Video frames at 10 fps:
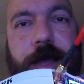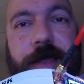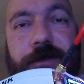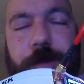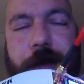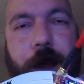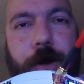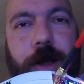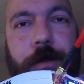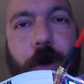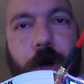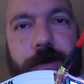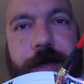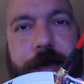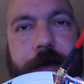I left it powered up
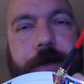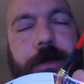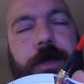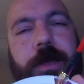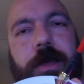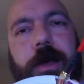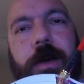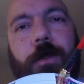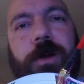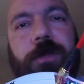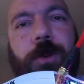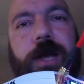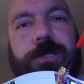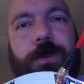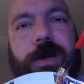all day. One of the
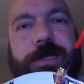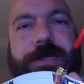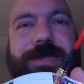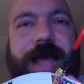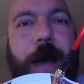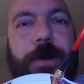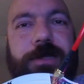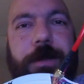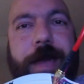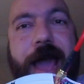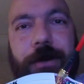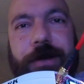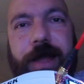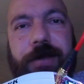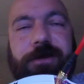questions is how was the
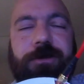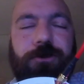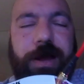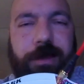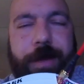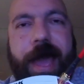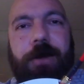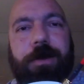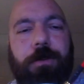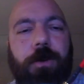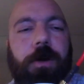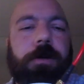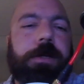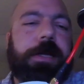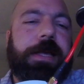battery life? Does it drain the battery
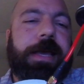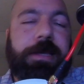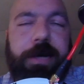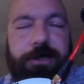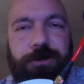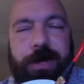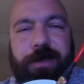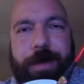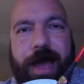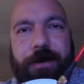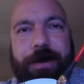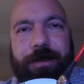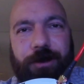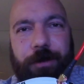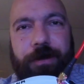more? It does drain the battery a
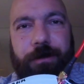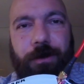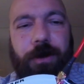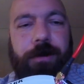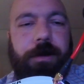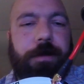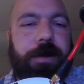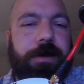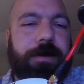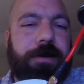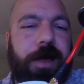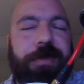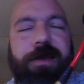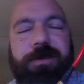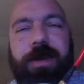little bit more, but
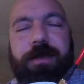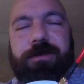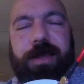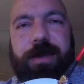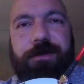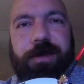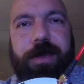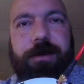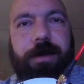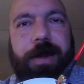nothing significant.